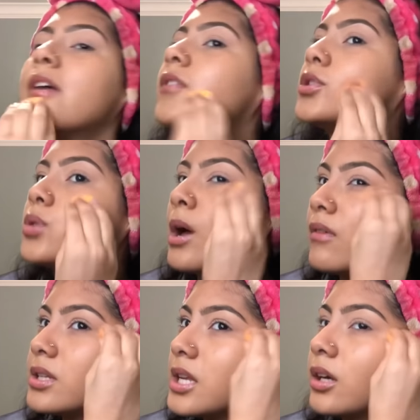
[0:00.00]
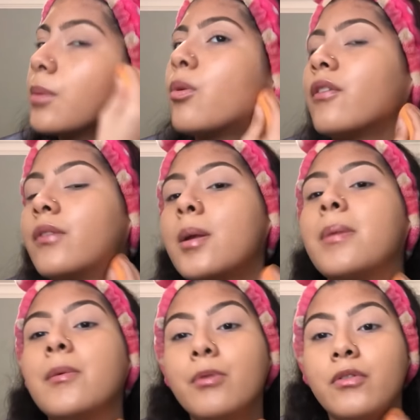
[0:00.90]
If I do have a secret boyfriend,
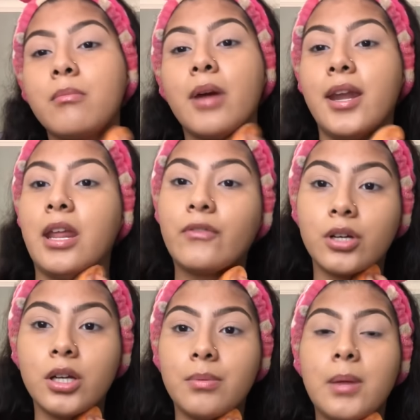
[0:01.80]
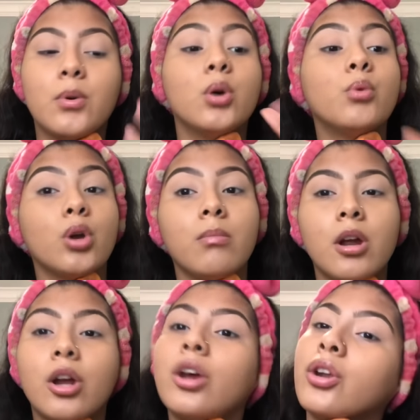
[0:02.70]
people from my neighborhood, people who know me,
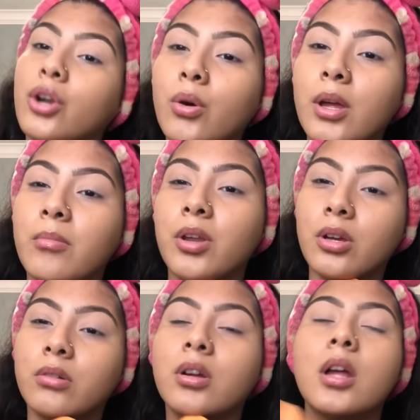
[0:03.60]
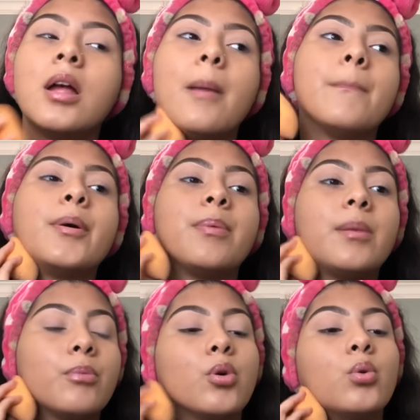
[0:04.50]
are gonna know him, you know, but
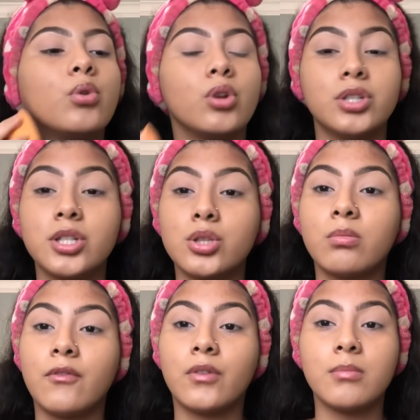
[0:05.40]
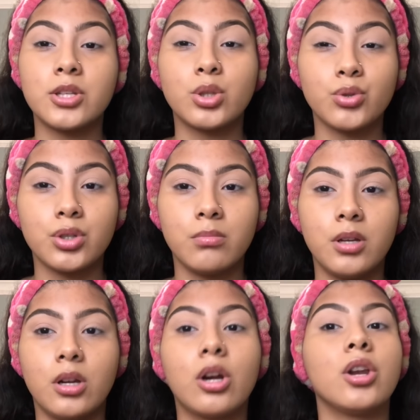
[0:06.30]
people who just know me from my social
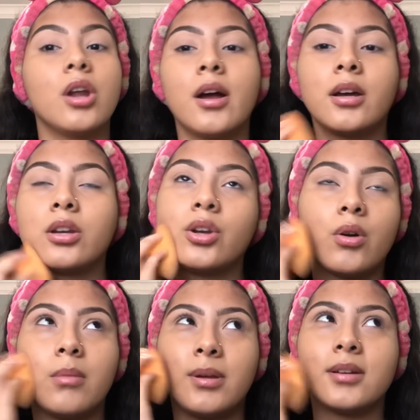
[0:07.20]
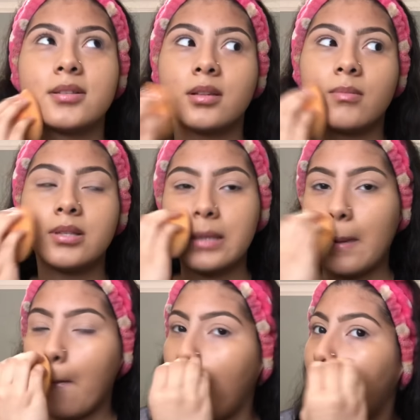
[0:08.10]
media are not gonna know him, because
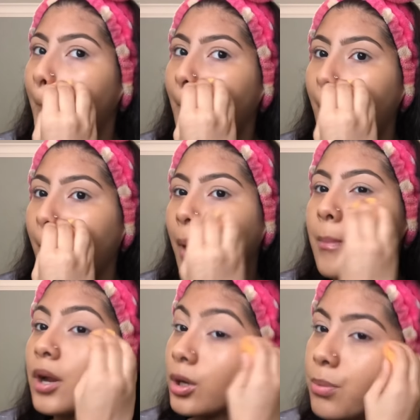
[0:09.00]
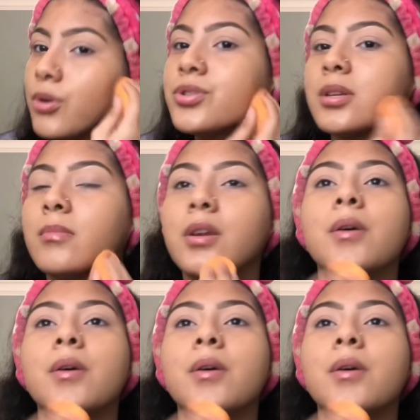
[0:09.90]
obviously I'm not gonna post him, you